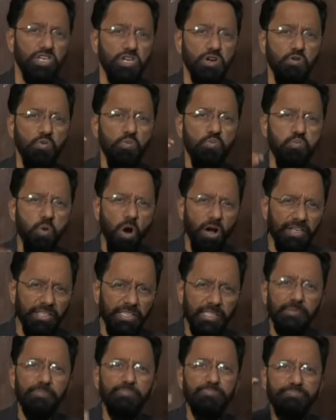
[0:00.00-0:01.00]

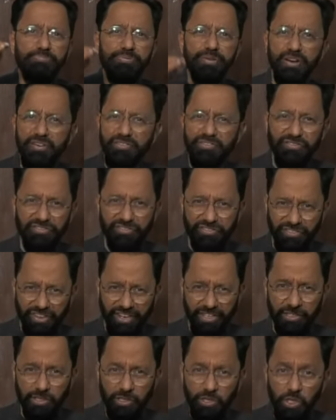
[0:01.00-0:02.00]
Voice
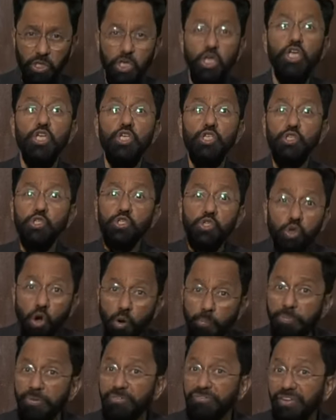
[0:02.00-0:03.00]
perfect.
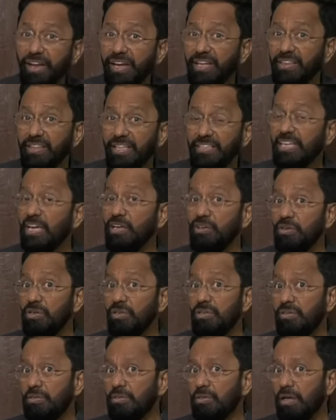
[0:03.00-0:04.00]
So perfect that I
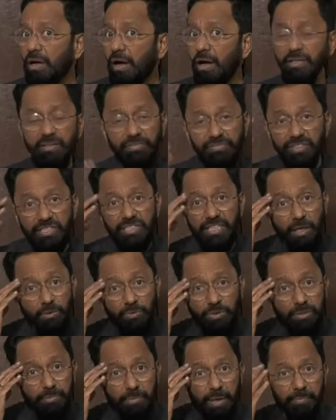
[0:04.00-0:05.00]
have a
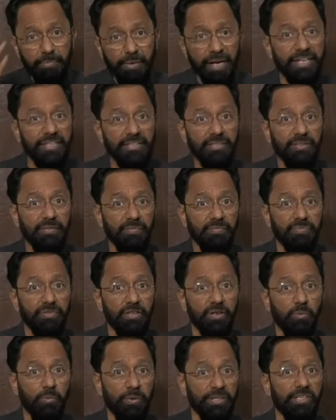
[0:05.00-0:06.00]
doubt in my mind
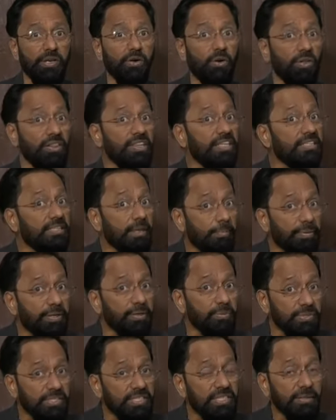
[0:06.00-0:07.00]
whether all the dubbing
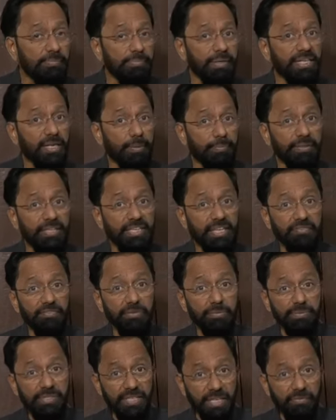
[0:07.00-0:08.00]
was done by Kapil Dev
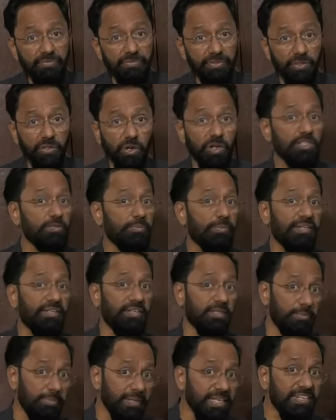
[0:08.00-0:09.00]
himself and not by
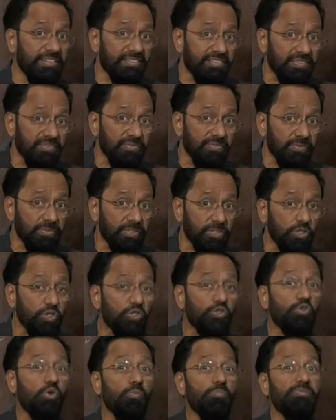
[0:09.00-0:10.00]
Ranveer.
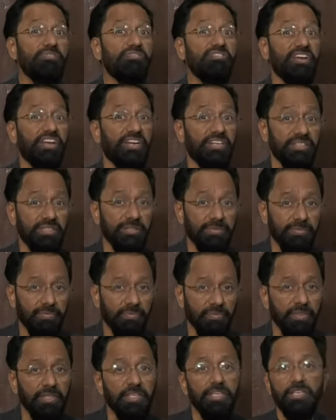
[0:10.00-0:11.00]
so perfect.
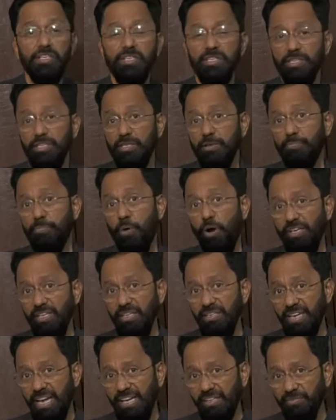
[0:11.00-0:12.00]
The
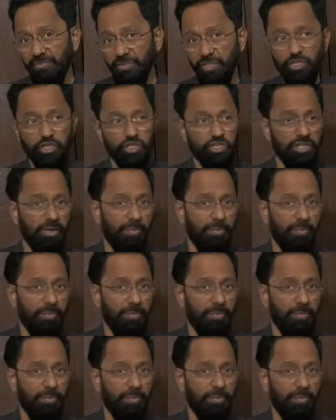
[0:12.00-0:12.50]
body language, the